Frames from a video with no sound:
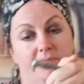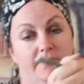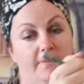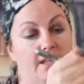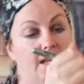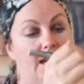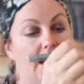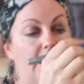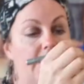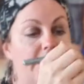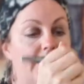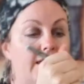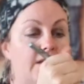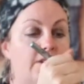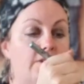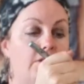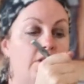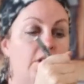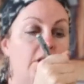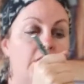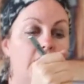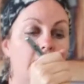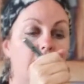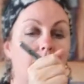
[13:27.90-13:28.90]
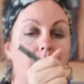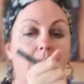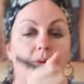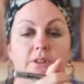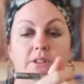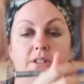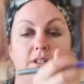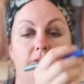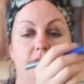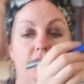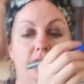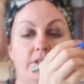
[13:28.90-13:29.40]
how they grow and what
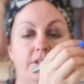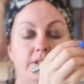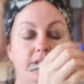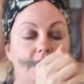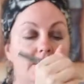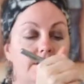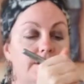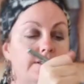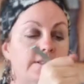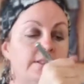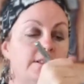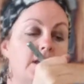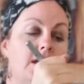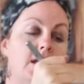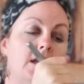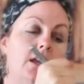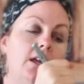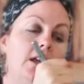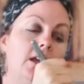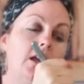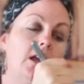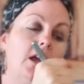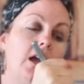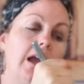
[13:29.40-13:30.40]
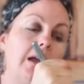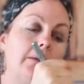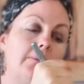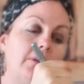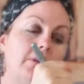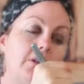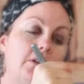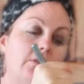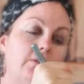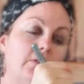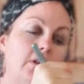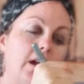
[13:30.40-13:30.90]
the difference is, I'm
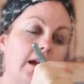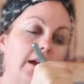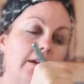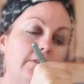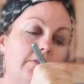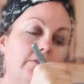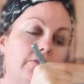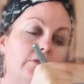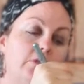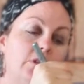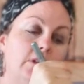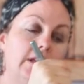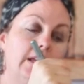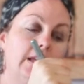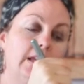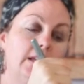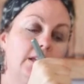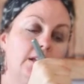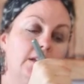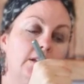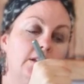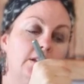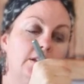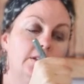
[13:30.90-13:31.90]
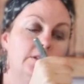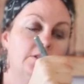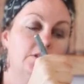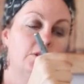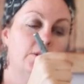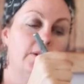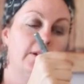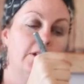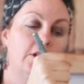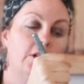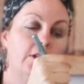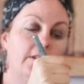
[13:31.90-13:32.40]
going to write fully. So
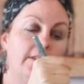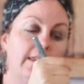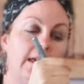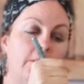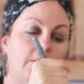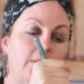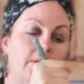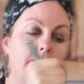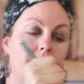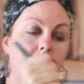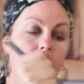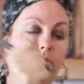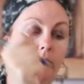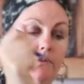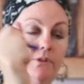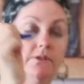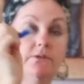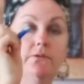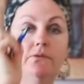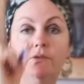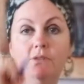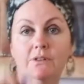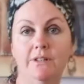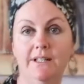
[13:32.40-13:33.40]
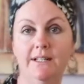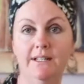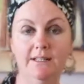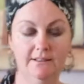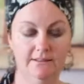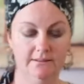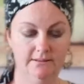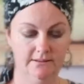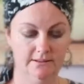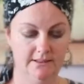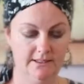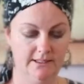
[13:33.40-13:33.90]
I know that that one was
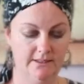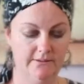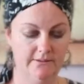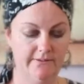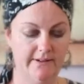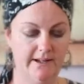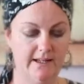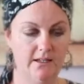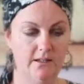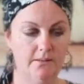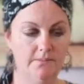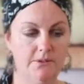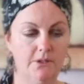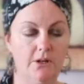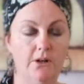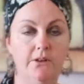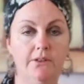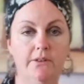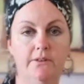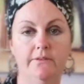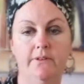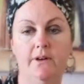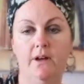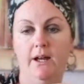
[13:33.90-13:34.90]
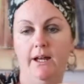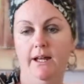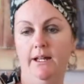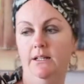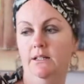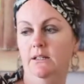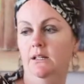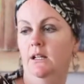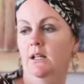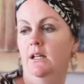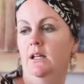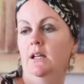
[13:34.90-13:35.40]
fully developed on the
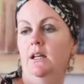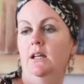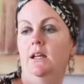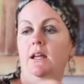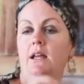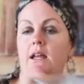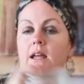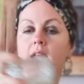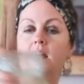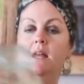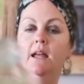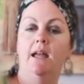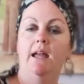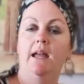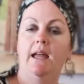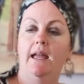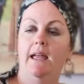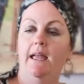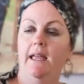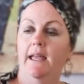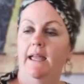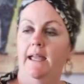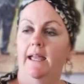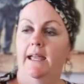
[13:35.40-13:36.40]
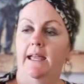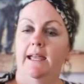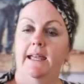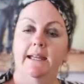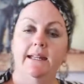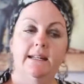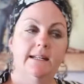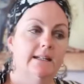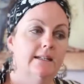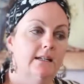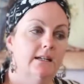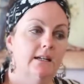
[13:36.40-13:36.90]
vine.
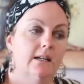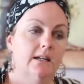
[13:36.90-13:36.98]
And